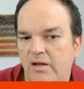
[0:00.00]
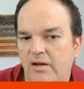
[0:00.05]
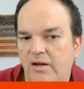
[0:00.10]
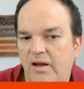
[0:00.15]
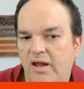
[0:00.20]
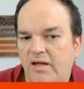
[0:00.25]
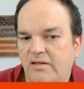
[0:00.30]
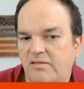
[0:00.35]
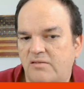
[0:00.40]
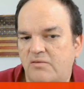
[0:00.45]

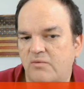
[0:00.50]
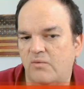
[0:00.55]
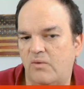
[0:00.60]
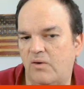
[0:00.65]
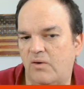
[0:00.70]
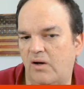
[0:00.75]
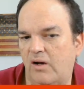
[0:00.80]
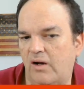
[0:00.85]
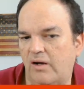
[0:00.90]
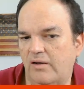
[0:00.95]
Next
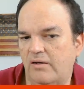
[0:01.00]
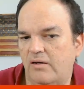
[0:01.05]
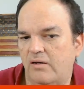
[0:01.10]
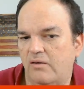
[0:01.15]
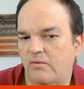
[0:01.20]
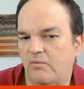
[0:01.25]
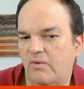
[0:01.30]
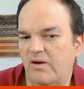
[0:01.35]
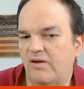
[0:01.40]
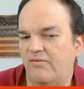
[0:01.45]
one,
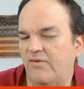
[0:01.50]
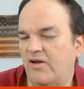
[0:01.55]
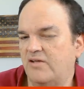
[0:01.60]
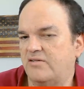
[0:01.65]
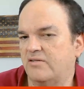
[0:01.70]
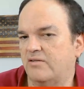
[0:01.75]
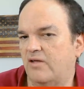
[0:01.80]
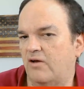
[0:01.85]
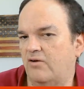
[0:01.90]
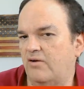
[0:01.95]

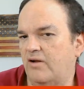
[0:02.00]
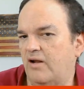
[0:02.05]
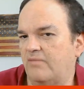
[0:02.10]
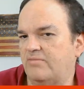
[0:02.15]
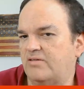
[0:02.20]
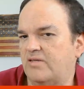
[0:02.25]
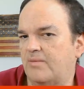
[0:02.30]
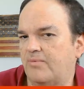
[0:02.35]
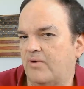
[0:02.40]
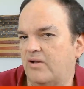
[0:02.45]
renovation loan. And
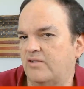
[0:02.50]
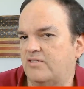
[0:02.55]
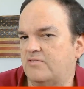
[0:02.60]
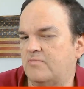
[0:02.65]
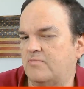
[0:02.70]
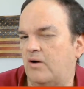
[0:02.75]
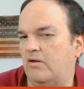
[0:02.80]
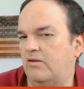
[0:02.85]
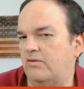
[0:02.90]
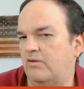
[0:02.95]
I'm separating
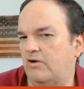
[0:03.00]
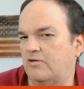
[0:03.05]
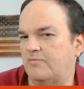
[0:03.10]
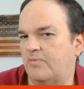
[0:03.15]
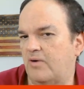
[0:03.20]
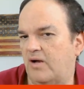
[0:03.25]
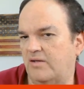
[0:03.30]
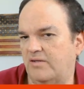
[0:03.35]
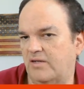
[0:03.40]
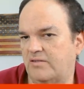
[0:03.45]
small and large
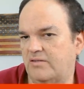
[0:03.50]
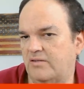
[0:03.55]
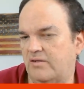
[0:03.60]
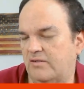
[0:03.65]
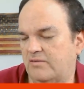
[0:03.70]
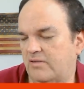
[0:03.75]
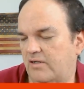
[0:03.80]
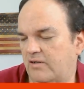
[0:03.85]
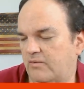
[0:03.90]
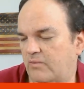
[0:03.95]
projects, and
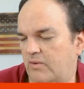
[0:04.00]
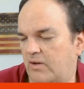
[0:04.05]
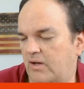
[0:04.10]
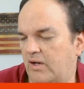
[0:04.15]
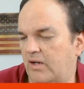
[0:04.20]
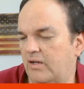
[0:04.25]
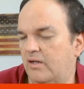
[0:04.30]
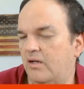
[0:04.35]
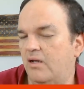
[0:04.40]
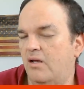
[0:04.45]
I'll tell you
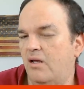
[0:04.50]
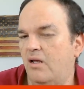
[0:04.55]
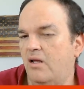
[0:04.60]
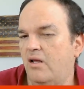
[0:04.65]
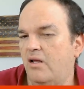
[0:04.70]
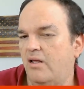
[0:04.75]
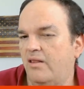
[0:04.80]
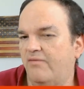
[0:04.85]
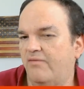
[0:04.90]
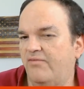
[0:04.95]
why.
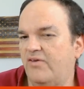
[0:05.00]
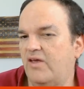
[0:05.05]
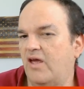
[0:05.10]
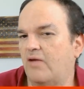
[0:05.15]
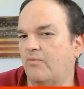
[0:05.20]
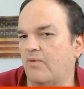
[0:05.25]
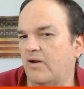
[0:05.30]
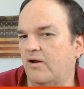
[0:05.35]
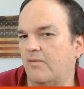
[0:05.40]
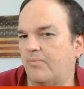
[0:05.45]
The
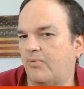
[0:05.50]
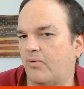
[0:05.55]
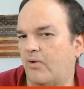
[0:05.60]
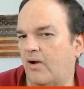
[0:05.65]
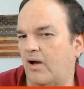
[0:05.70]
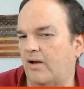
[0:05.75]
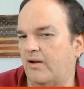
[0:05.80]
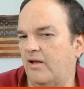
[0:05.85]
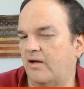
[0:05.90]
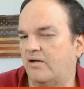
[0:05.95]
VA reno
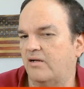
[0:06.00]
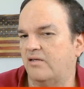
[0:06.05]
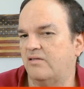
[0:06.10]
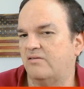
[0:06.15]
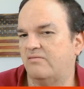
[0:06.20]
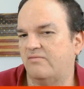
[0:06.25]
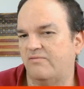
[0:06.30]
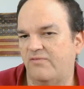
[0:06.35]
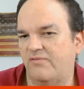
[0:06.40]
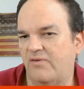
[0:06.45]
product
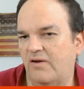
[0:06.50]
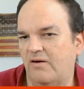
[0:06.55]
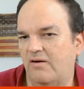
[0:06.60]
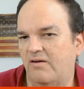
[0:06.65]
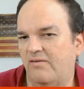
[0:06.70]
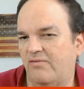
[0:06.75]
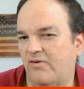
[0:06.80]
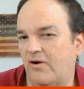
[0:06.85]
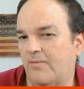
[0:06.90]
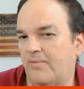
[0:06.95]
is
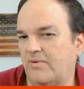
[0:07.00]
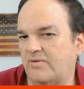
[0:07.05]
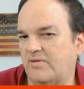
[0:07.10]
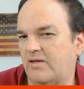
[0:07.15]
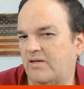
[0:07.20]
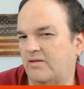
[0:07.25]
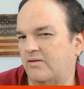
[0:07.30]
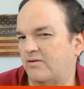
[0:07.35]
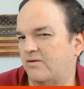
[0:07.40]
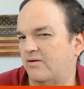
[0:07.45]
very, very
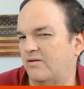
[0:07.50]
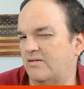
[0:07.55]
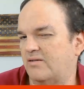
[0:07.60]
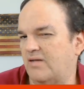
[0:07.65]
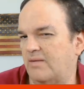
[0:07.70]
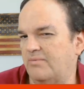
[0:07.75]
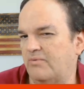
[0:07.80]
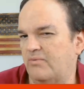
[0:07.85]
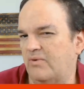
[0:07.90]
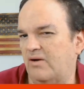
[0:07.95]
particular in the
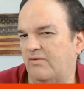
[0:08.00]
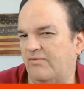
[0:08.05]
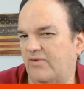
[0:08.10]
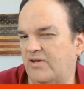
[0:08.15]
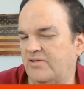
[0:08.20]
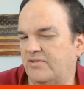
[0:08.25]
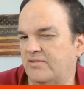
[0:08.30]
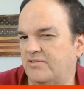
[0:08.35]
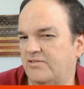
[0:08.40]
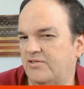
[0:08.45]
type of
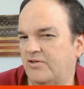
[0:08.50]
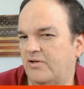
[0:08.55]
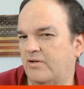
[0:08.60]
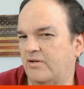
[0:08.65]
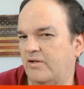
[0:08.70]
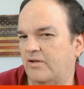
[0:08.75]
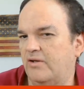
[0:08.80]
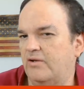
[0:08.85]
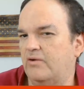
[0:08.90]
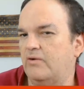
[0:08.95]
renovations you can
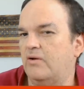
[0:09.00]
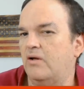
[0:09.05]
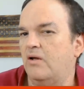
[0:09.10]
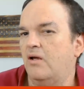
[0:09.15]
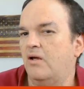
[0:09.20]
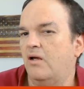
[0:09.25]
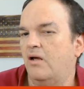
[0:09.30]
do.